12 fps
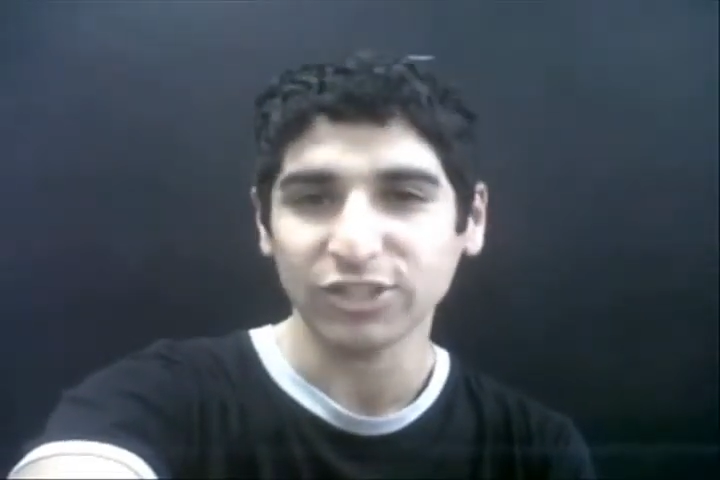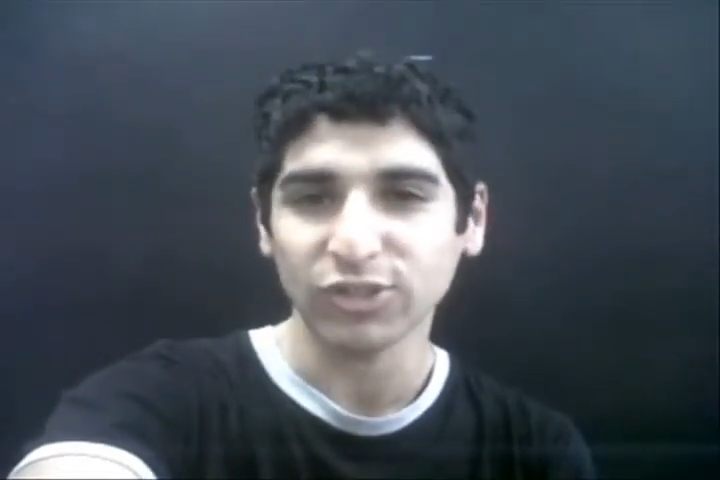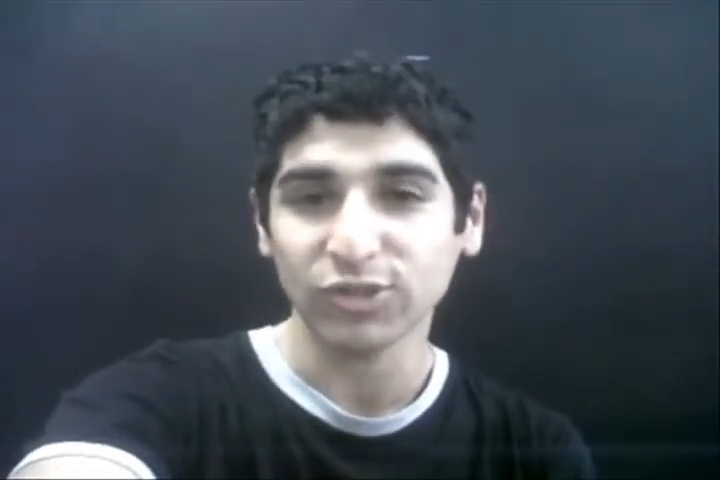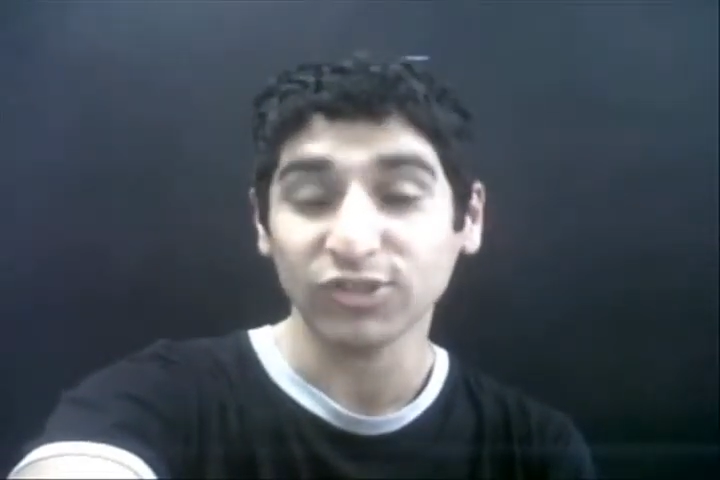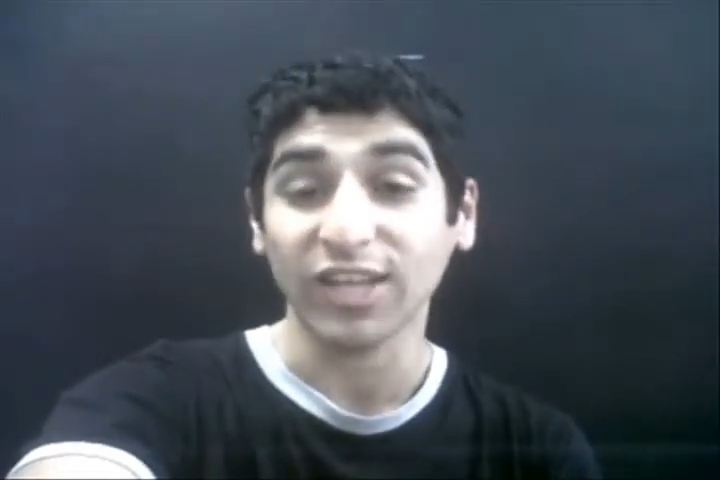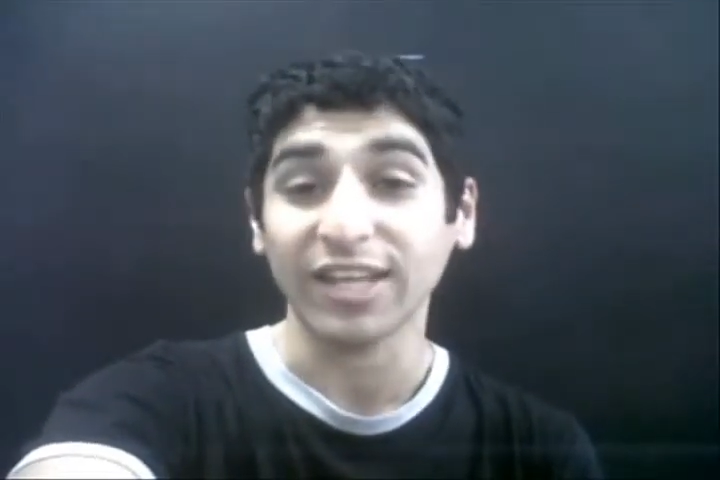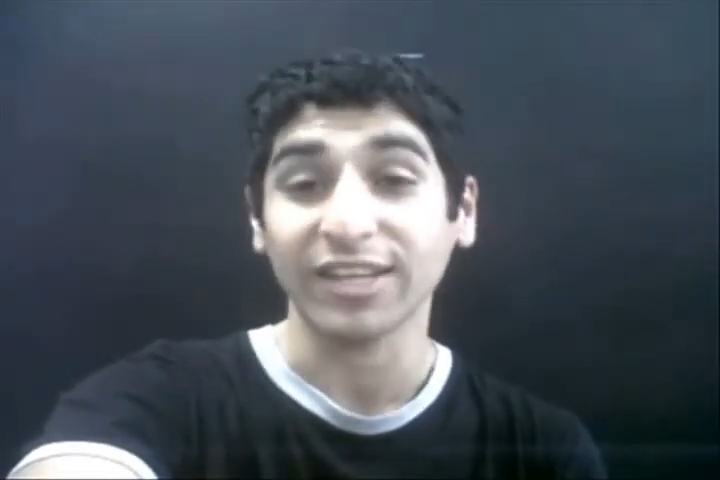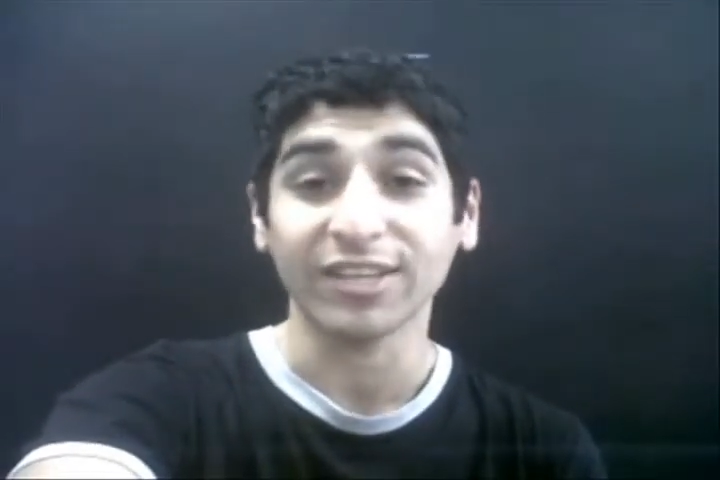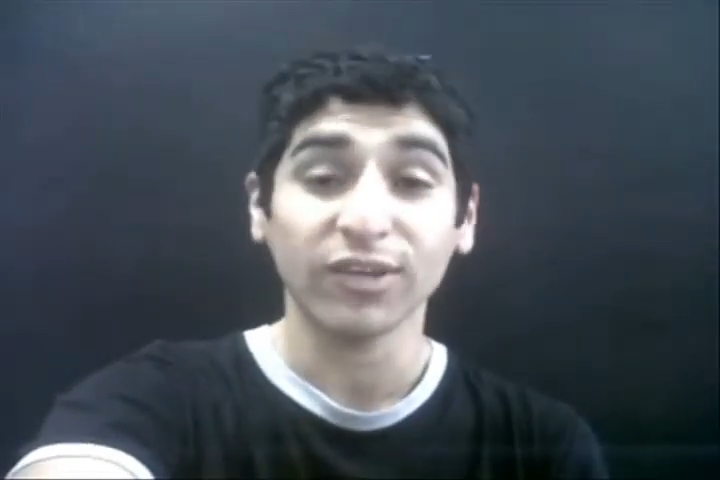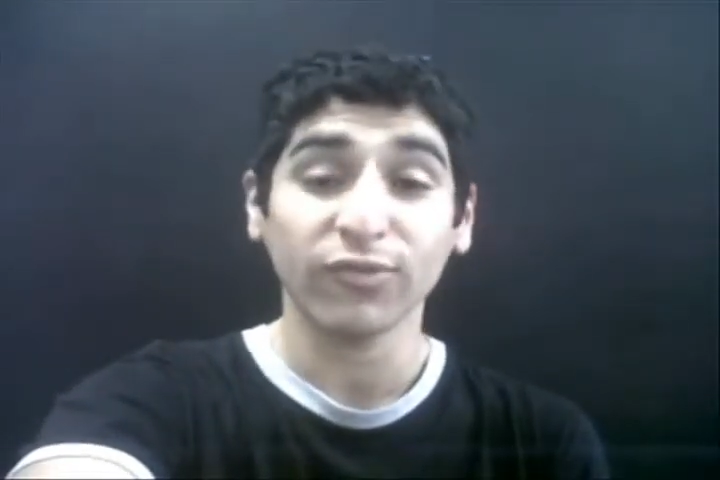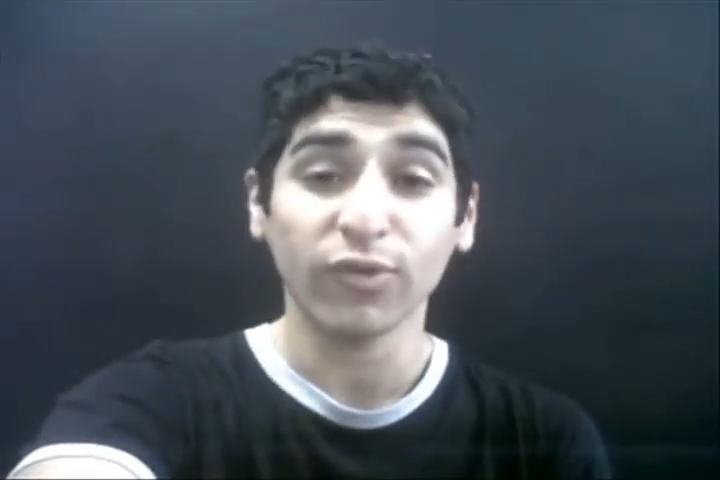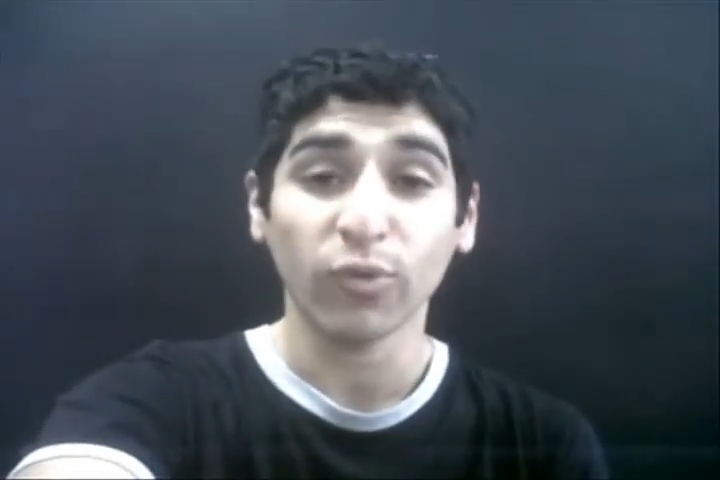slightly
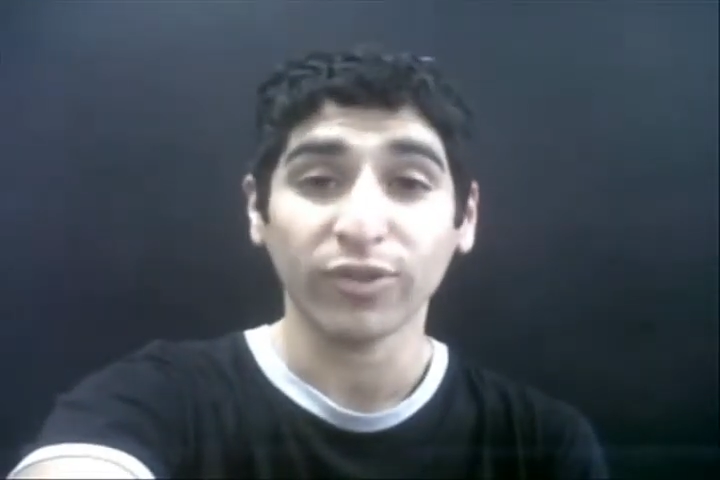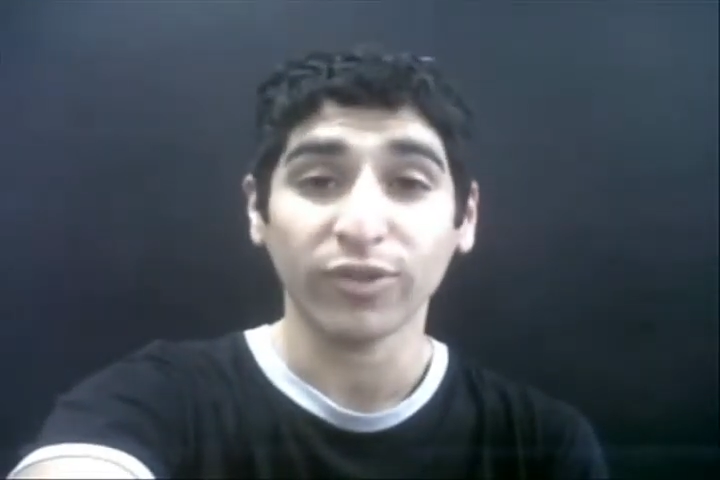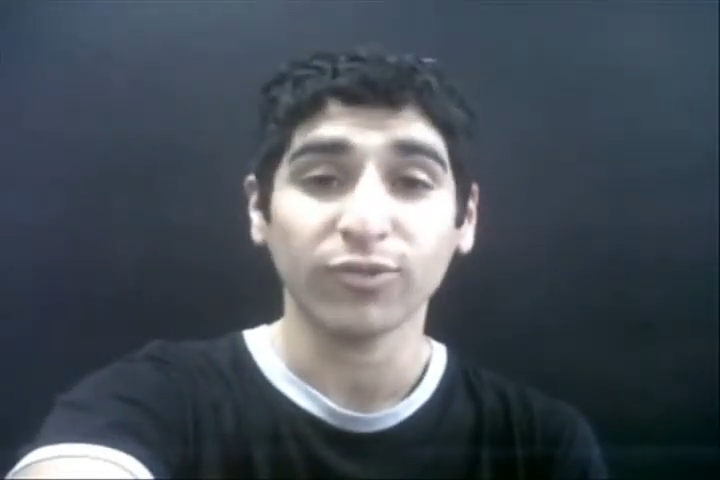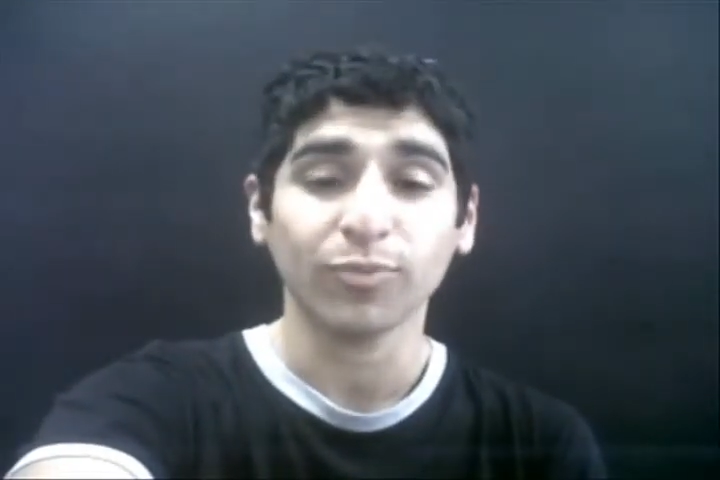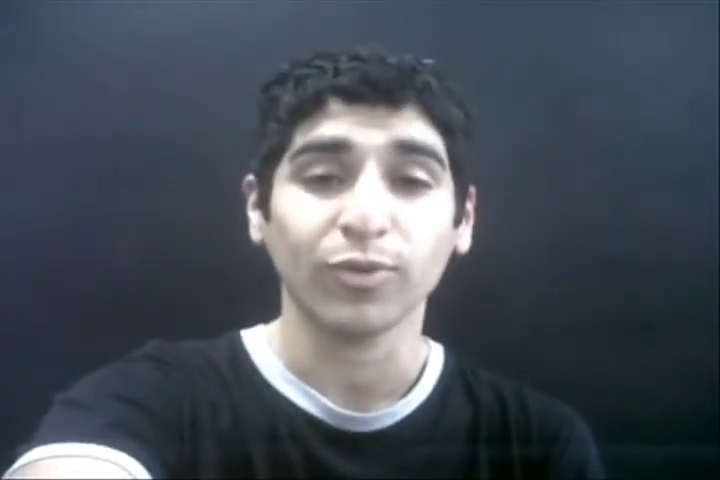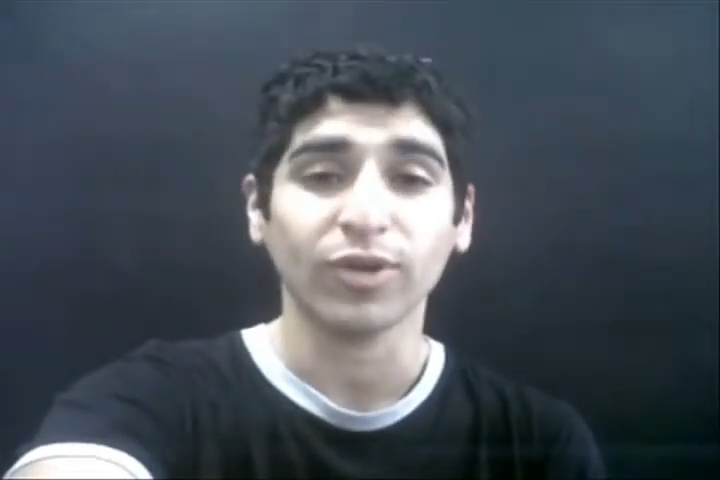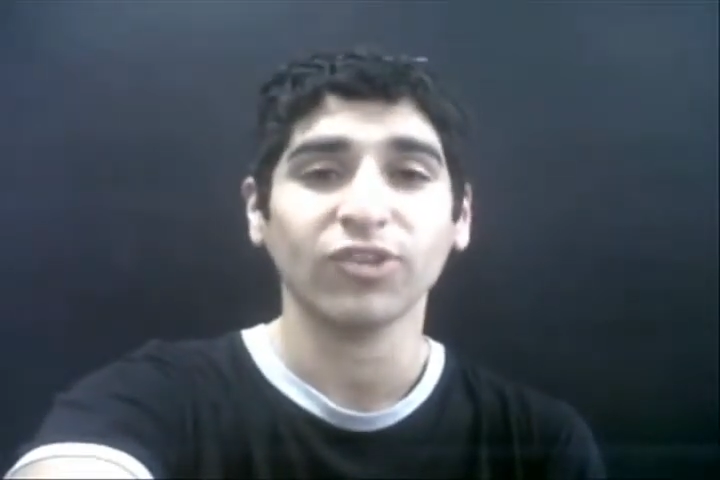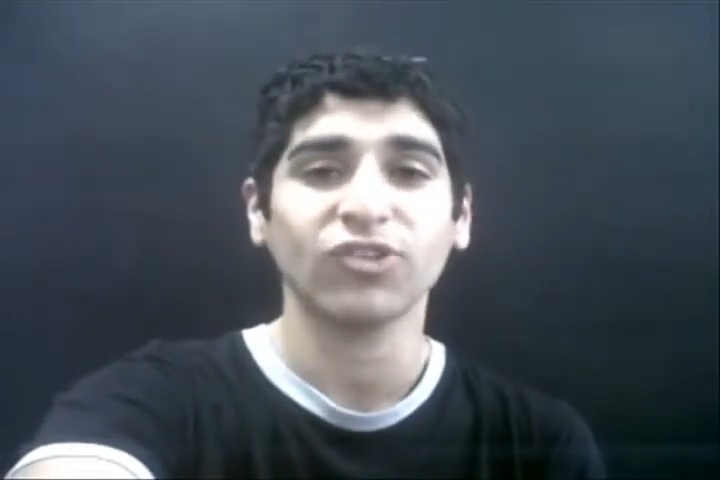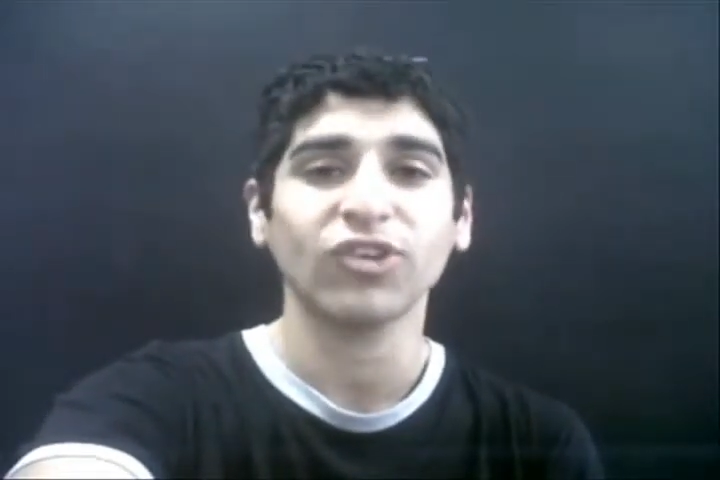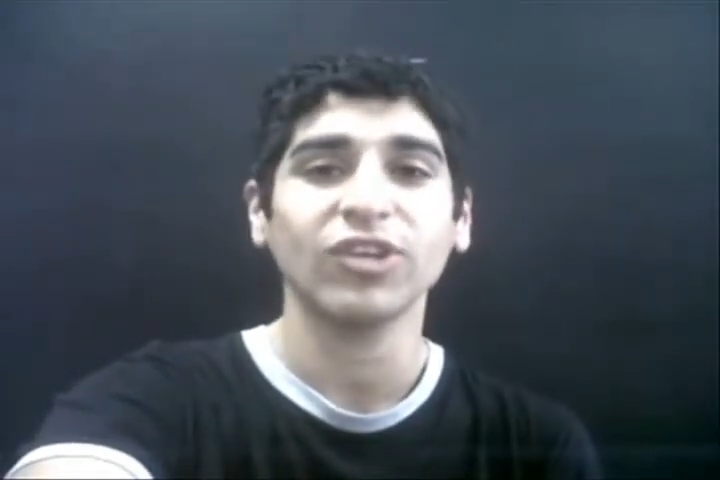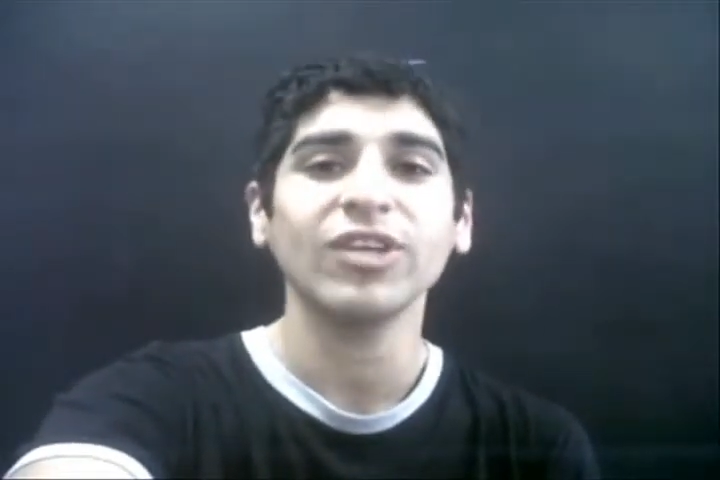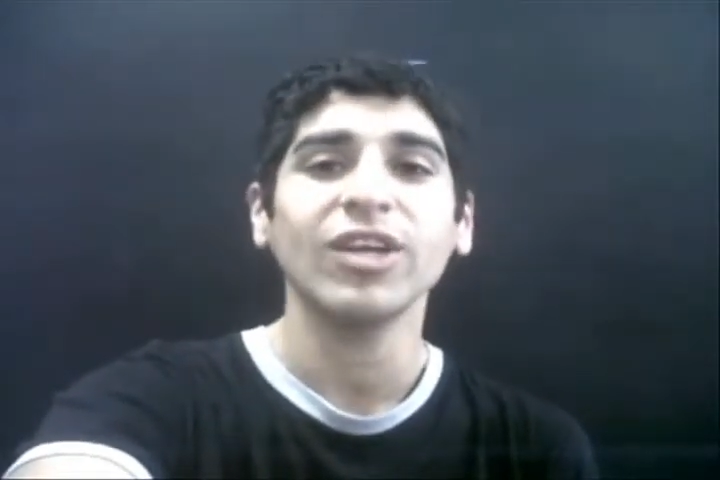different with this
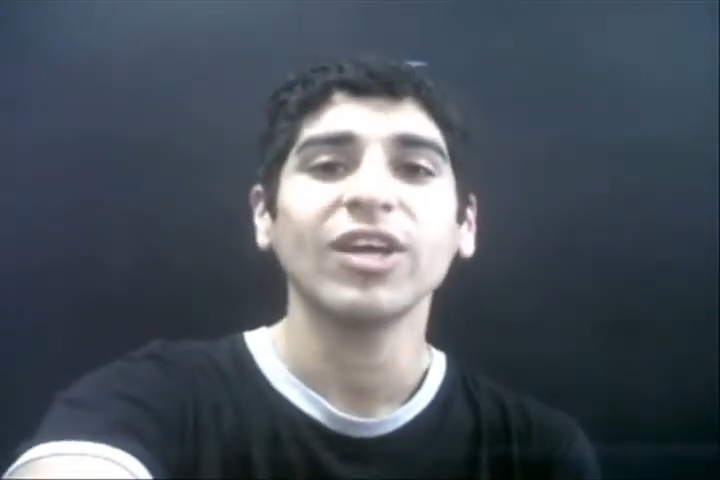production.